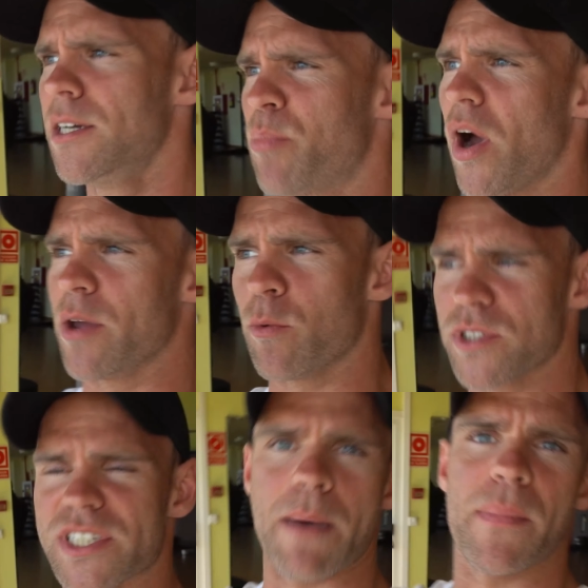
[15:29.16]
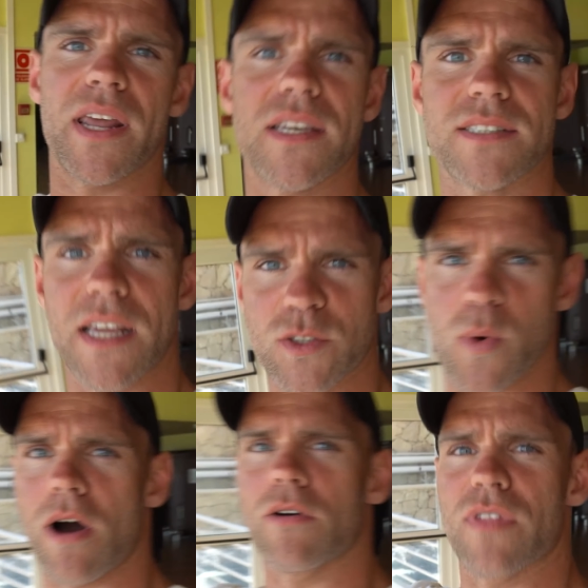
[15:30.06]
but it was 10 minutes, then
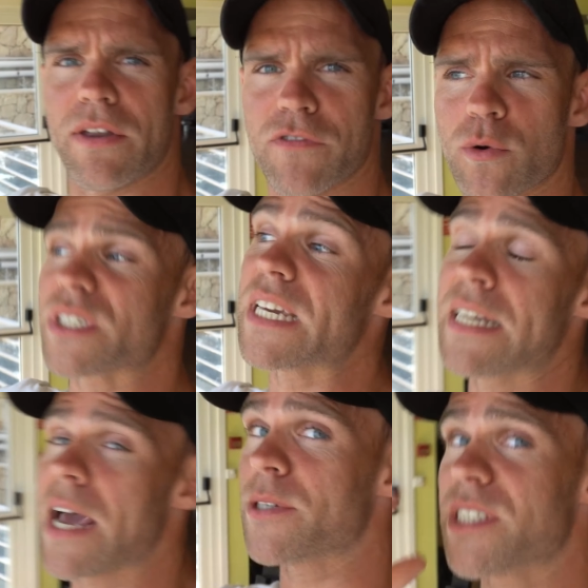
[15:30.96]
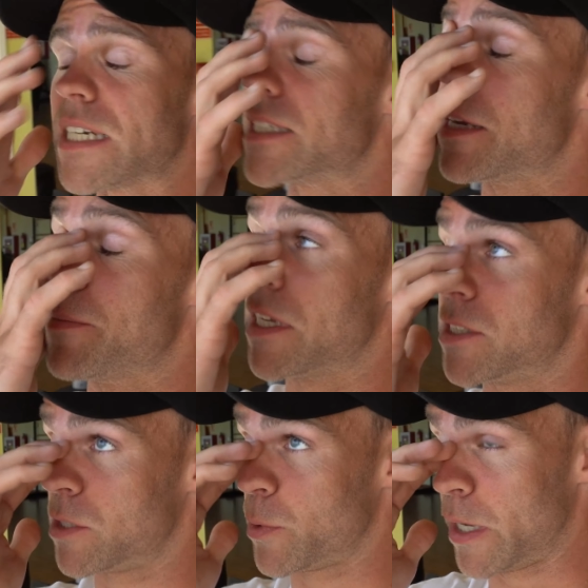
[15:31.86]
12, then 14, now it's 16
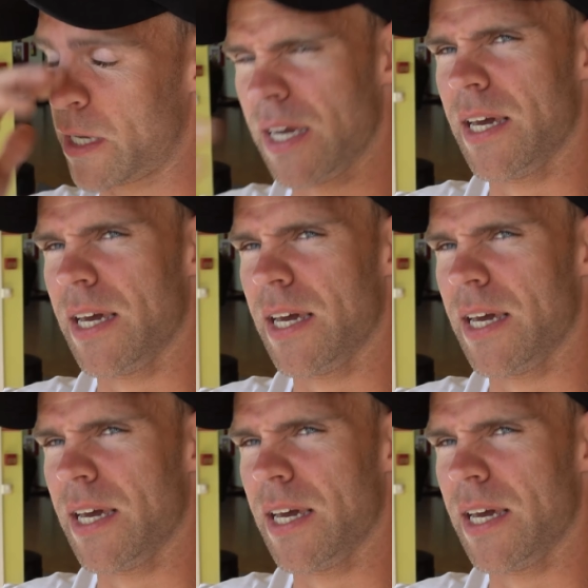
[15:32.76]
minutes this week.